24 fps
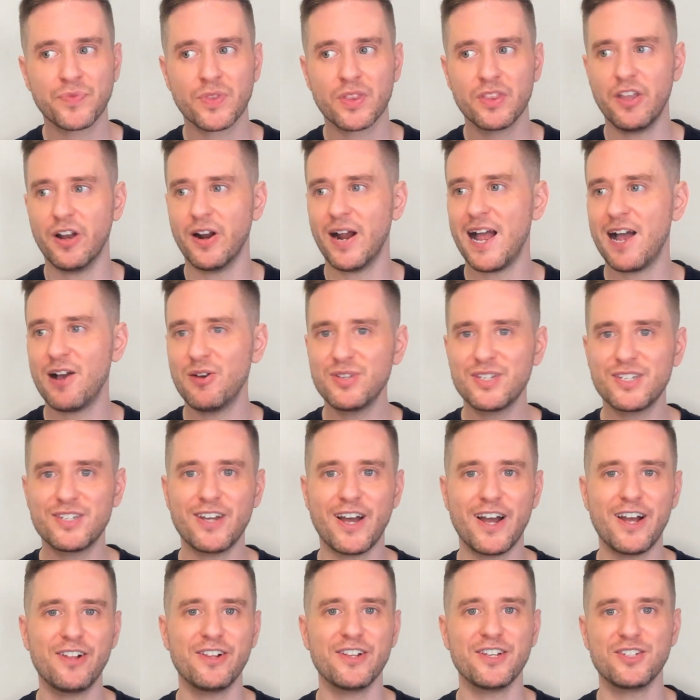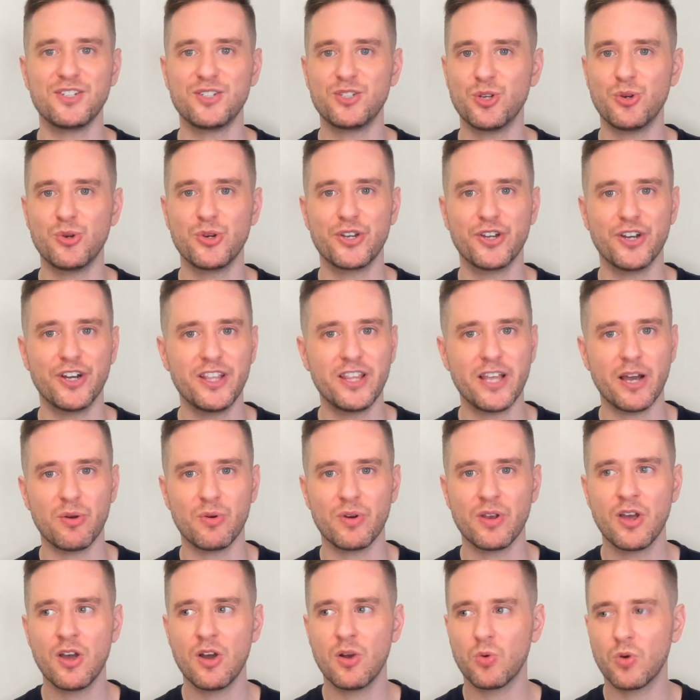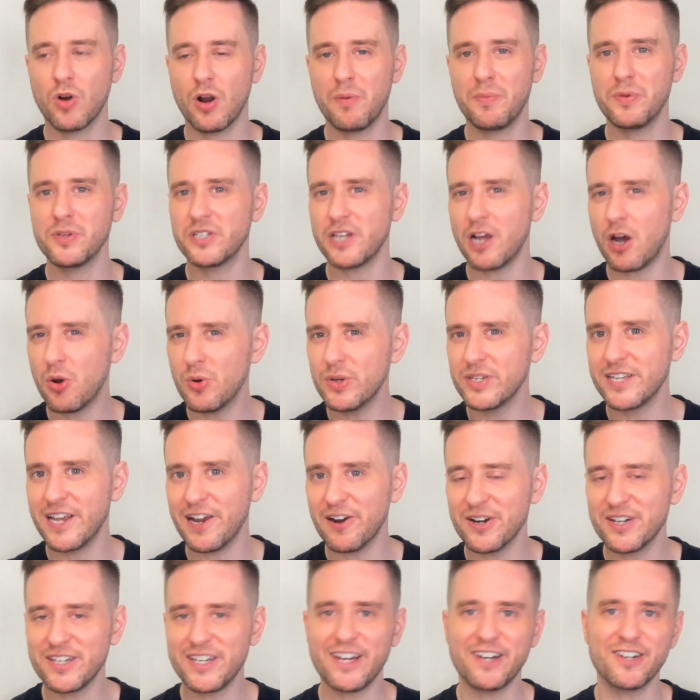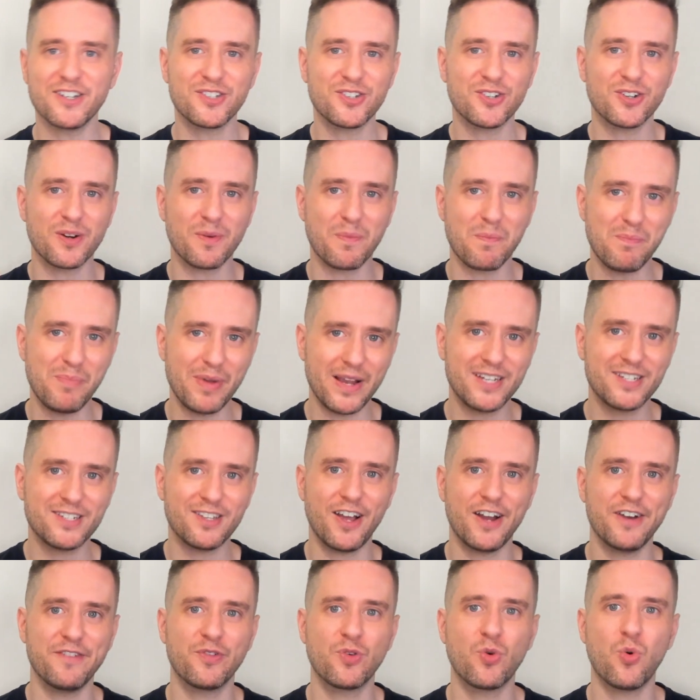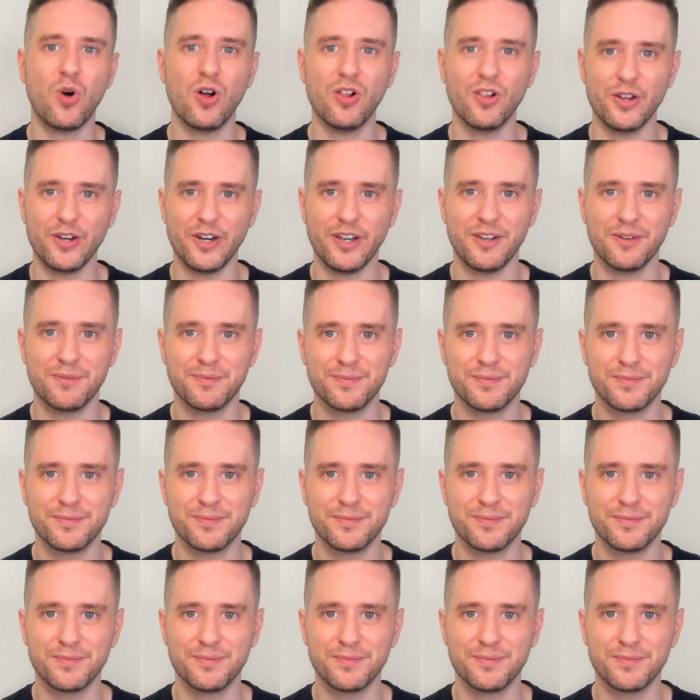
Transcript: their house style is so good that we're almost always guaranteed a certain baseline of quality.